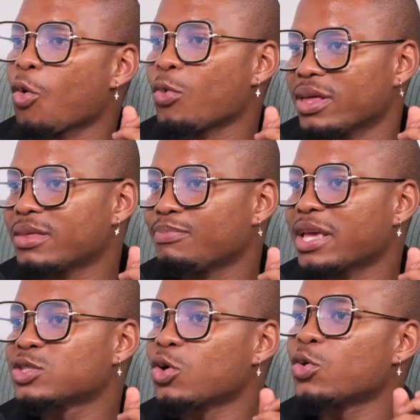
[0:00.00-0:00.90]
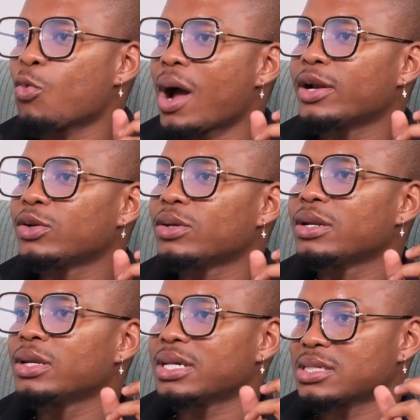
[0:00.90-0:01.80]
with based on what
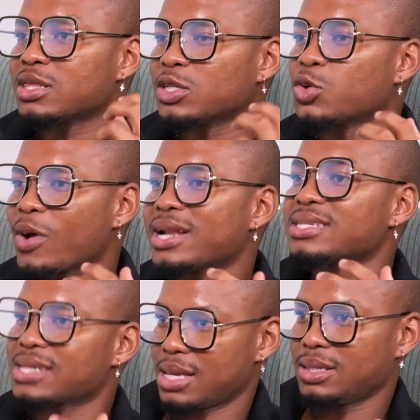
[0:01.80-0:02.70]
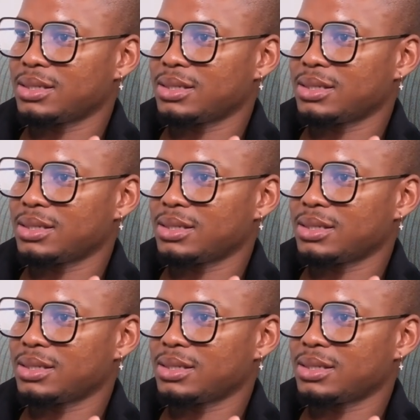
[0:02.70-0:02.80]
is it that you want to say.